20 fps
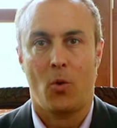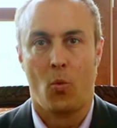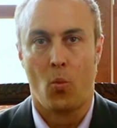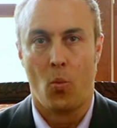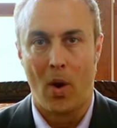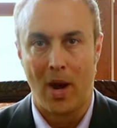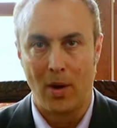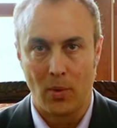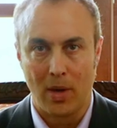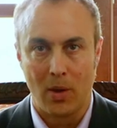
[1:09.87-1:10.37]

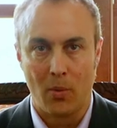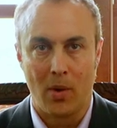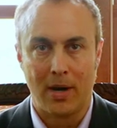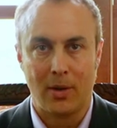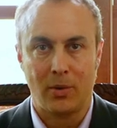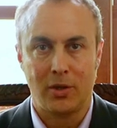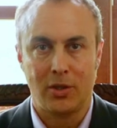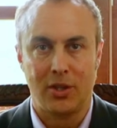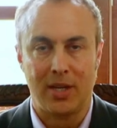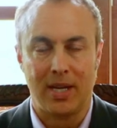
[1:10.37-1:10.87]
what we want
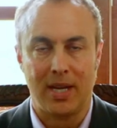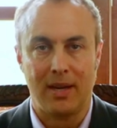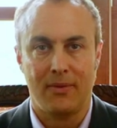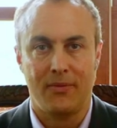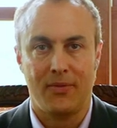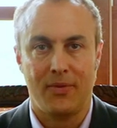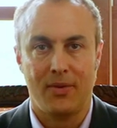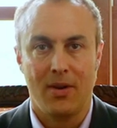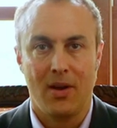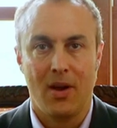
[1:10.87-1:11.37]
to
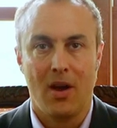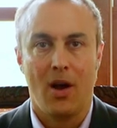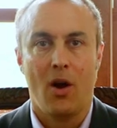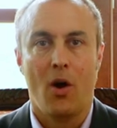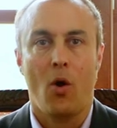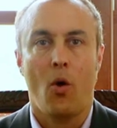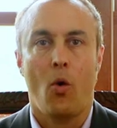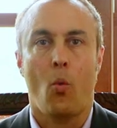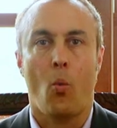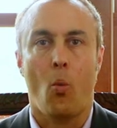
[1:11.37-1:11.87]
achieve,
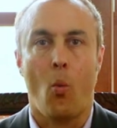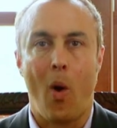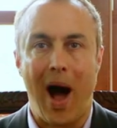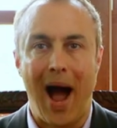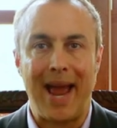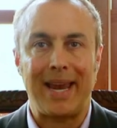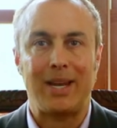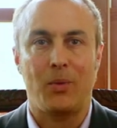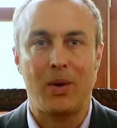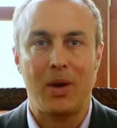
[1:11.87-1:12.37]

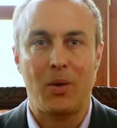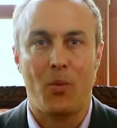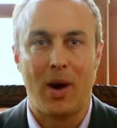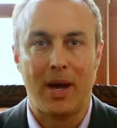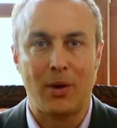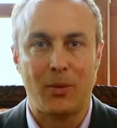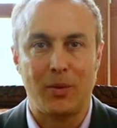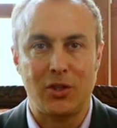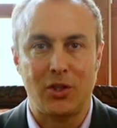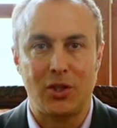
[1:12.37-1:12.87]
why do we
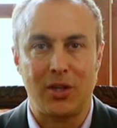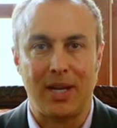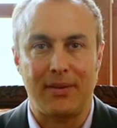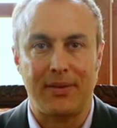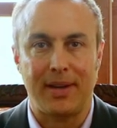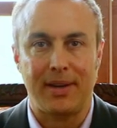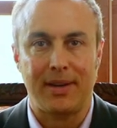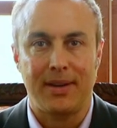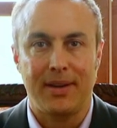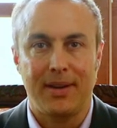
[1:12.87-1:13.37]
want to achieve
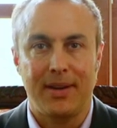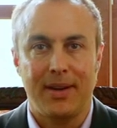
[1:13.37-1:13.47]
it,